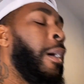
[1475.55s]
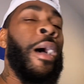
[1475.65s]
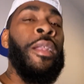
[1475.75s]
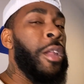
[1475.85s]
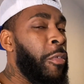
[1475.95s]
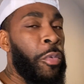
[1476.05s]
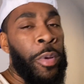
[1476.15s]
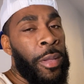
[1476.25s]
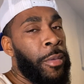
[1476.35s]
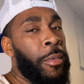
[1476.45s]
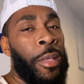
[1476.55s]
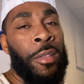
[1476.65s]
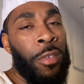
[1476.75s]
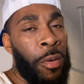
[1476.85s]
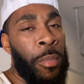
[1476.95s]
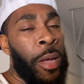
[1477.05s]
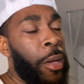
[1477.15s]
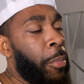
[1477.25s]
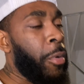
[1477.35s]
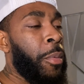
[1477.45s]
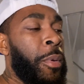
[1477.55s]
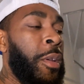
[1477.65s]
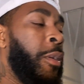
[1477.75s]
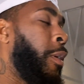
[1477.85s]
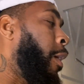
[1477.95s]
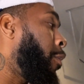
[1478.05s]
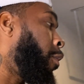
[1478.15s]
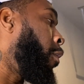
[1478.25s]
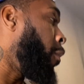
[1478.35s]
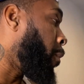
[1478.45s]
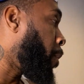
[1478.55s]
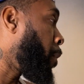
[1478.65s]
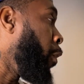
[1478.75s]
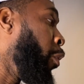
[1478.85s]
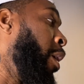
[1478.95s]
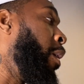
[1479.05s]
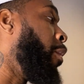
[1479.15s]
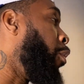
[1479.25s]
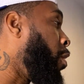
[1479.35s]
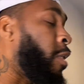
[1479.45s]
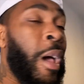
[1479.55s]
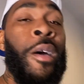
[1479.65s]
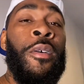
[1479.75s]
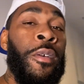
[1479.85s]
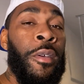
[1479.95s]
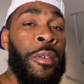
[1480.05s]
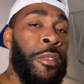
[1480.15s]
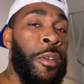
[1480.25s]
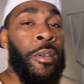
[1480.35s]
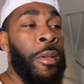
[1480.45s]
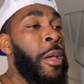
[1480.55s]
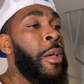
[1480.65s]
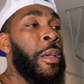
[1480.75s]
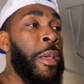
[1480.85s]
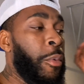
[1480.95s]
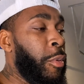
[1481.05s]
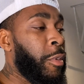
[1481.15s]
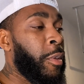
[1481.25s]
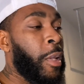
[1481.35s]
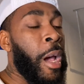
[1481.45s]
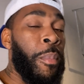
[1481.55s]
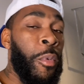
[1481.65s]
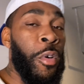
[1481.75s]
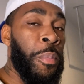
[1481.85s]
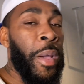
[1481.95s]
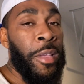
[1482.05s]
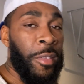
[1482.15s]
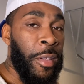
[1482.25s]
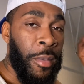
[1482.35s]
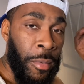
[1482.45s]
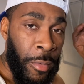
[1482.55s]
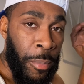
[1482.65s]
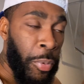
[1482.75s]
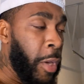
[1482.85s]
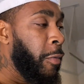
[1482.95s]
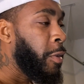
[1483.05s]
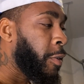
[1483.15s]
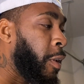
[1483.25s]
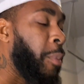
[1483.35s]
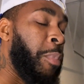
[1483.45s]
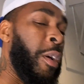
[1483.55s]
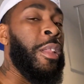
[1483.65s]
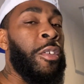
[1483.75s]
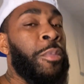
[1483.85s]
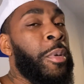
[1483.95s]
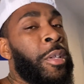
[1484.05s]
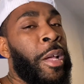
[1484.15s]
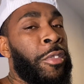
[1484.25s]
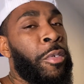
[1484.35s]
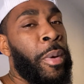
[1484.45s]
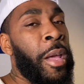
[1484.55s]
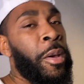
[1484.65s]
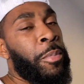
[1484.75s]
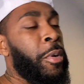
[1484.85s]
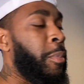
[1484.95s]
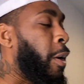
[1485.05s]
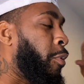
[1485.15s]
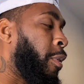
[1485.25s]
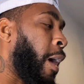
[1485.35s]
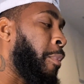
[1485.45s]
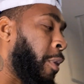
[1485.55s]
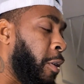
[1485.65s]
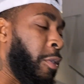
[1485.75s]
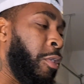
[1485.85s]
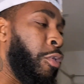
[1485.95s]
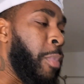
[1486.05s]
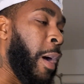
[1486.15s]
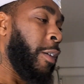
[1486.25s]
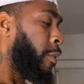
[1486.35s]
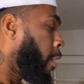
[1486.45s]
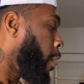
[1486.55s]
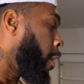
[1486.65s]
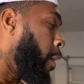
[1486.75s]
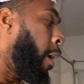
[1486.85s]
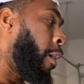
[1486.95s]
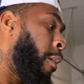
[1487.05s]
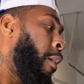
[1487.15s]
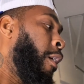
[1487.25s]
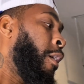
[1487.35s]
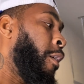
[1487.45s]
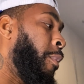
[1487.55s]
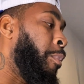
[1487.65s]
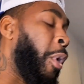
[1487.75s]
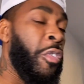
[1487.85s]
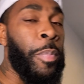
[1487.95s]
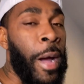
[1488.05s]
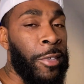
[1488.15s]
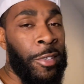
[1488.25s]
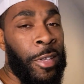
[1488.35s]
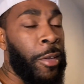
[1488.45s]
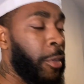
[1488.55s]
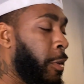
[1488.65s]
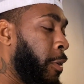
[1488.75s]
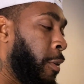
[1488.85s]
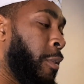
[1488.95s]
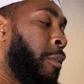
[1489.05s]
I never went and turned my amp up and none of that. So really what y'all heard there, it was a lot more bass than previously, but that was because I turned my amp up. That was not because of the new box. Now, both boxes sounded good.